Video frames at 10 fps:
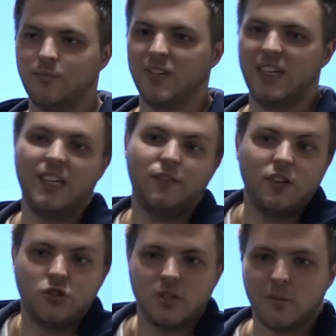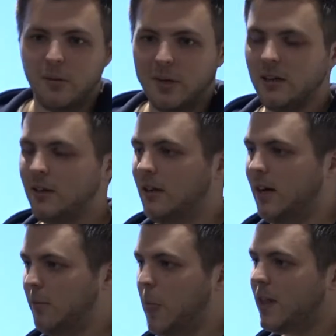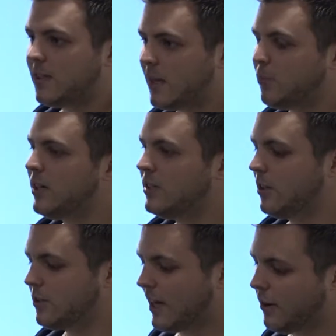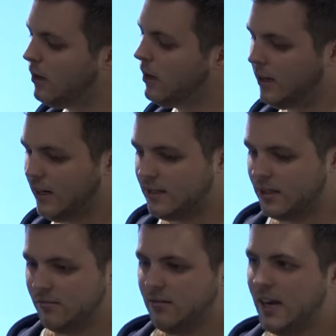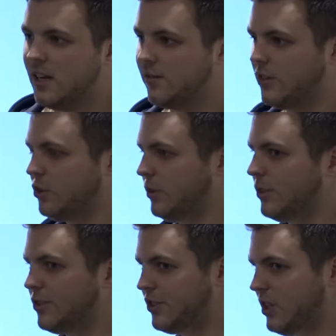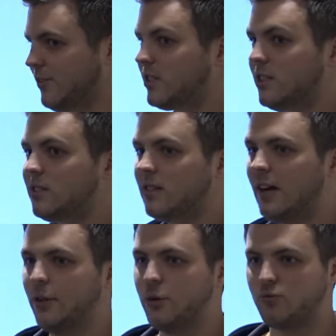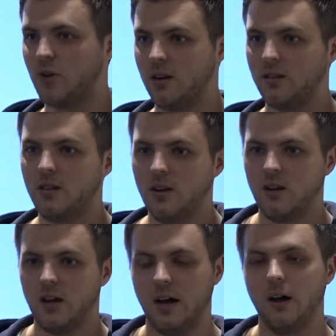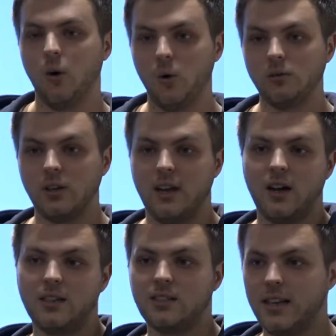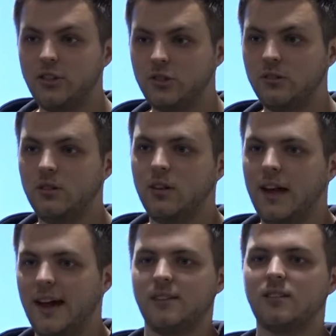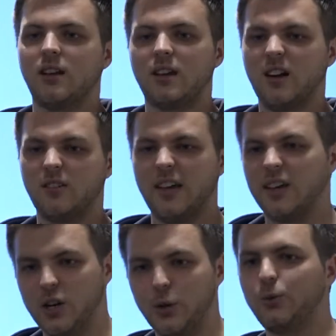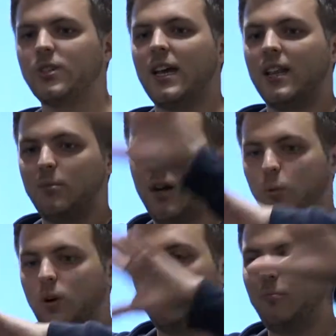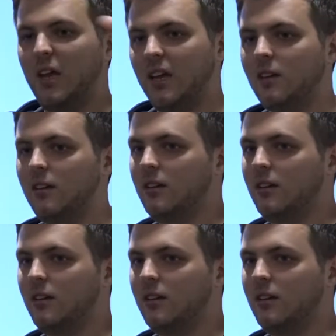key features maybe, separating those out into individual services, and those run all in isolation and kind of get glued together by one big